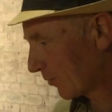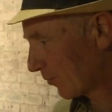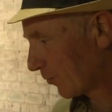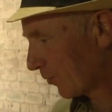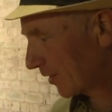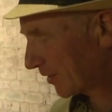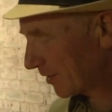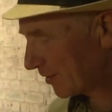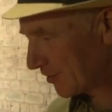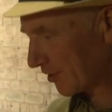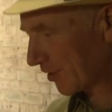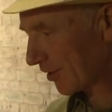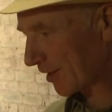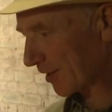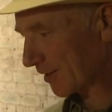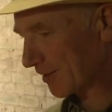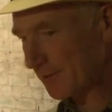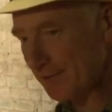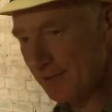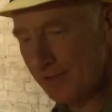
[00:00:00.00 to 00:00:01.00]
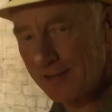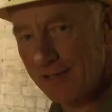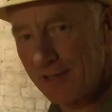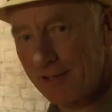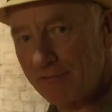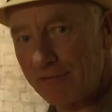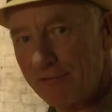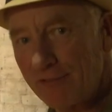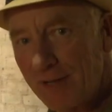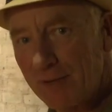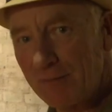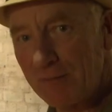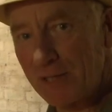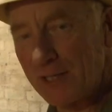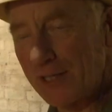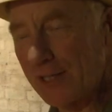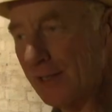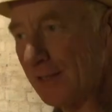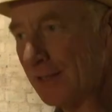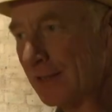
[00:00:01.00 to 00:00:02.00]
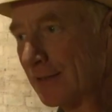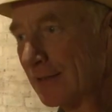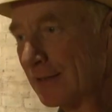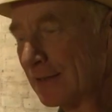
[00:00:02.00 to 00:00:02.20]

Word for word: when he died, he didn't have family.